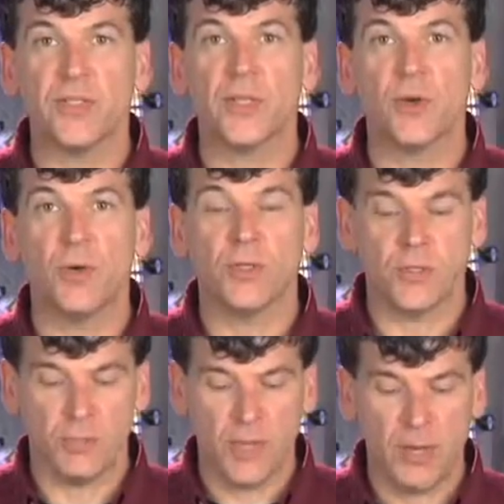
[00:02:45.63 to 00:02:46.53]
can cause
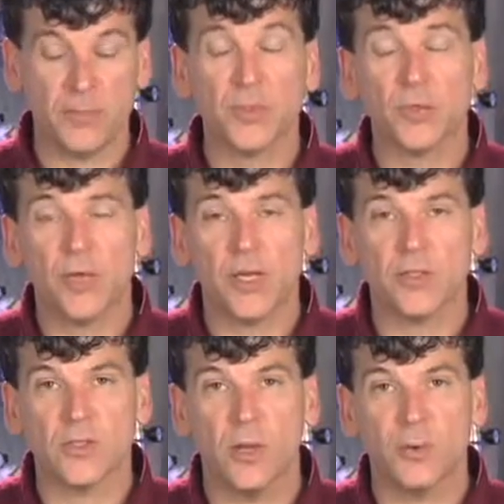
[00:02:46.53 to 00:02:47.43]
the pump to turn at a
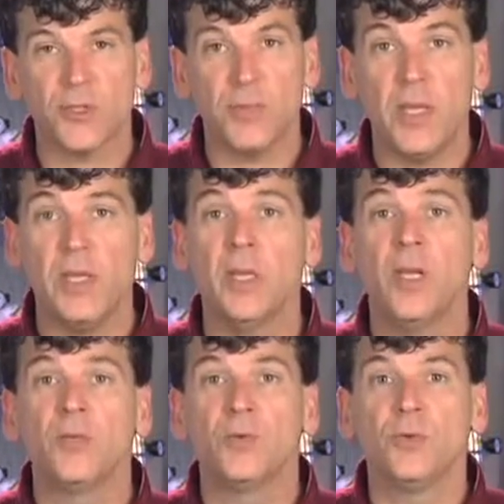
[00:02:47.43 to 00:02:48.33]
slower speed
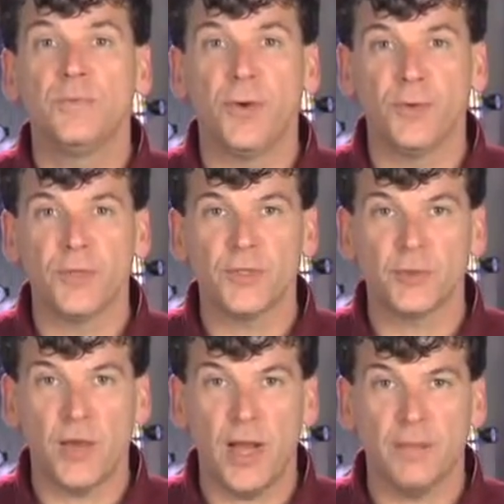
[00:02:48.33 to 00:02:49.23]
due to voltage
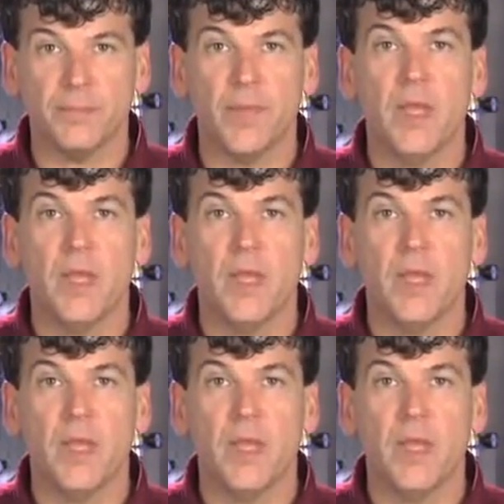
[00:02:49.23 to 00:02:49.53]
drop.